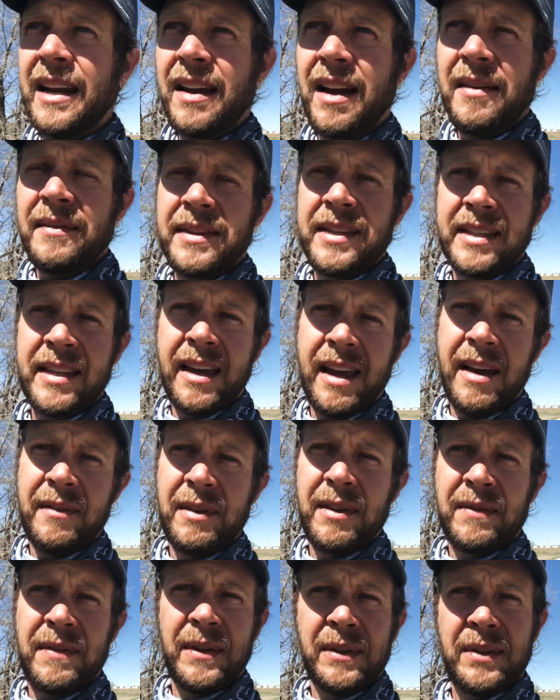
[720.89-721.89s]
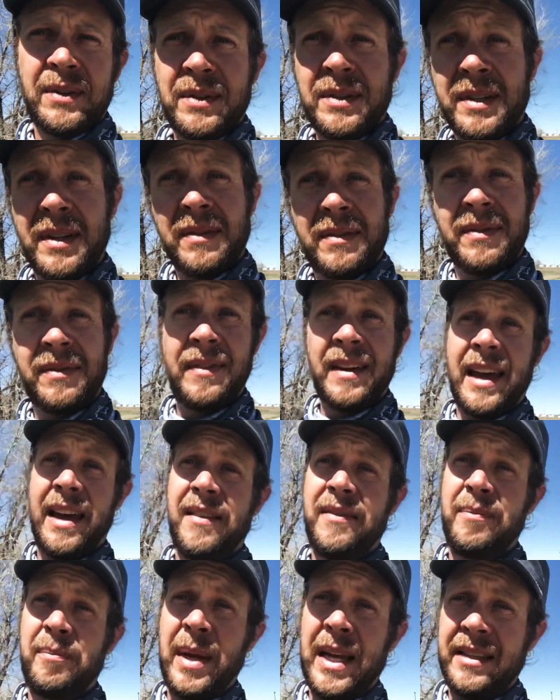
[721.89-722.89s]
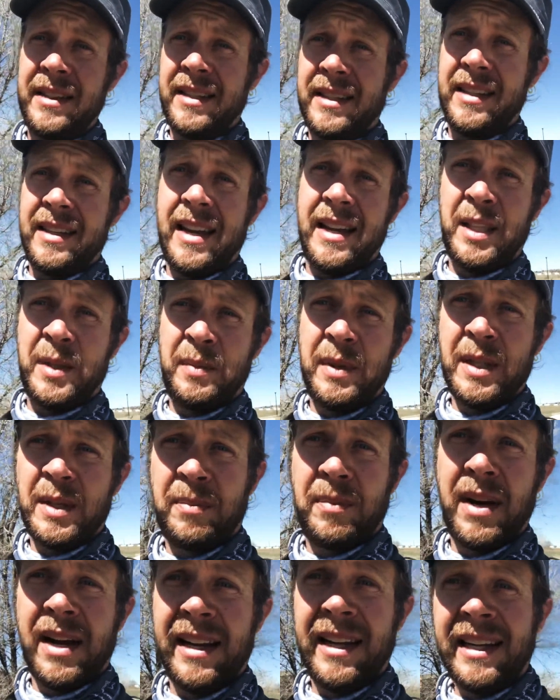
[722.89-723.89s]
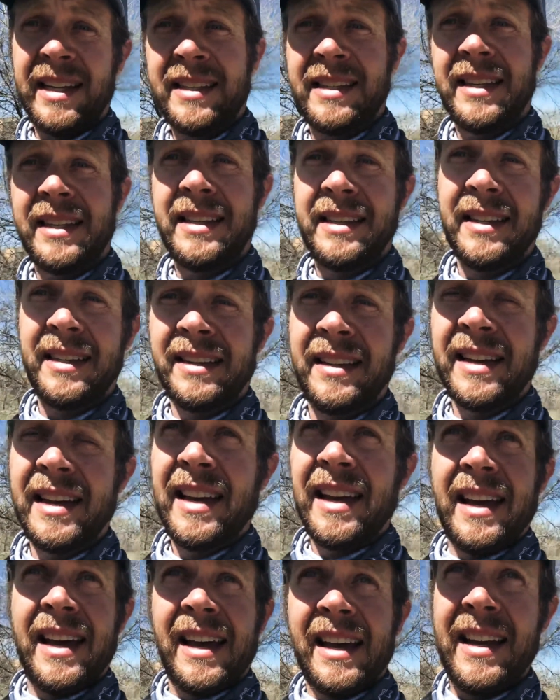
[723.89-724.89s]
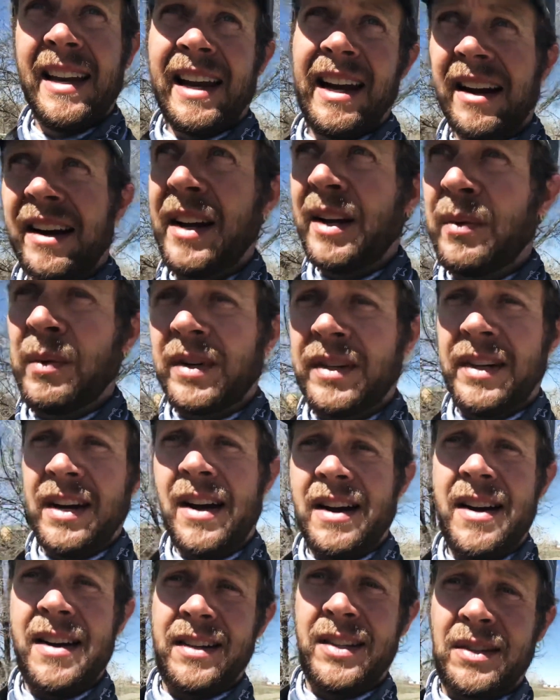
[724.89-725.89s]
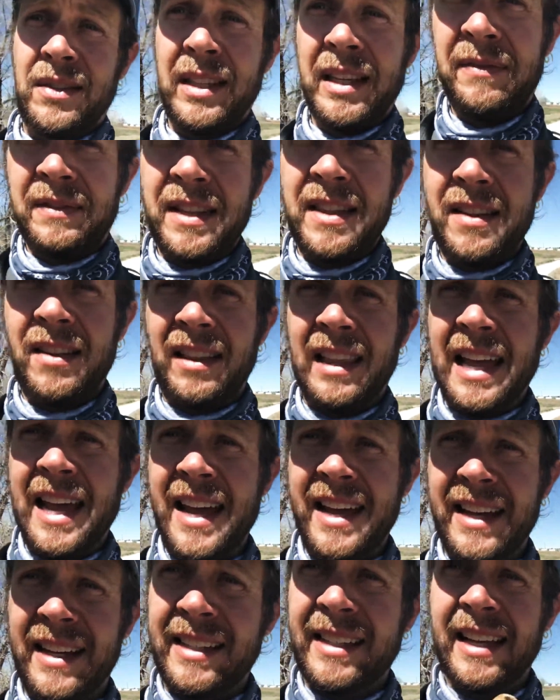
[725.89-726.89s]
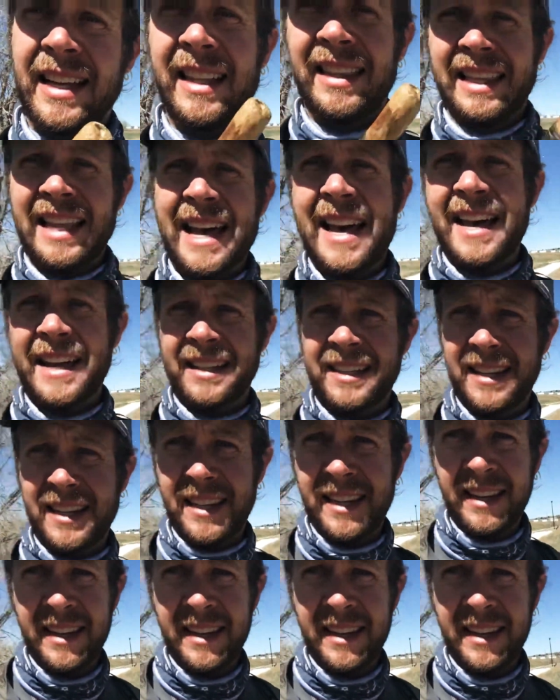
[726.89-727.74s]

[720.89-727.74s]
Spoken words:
obviously having filters of, have pesticides been sprayed? Is this an area where dogs are lifting their legs a lot?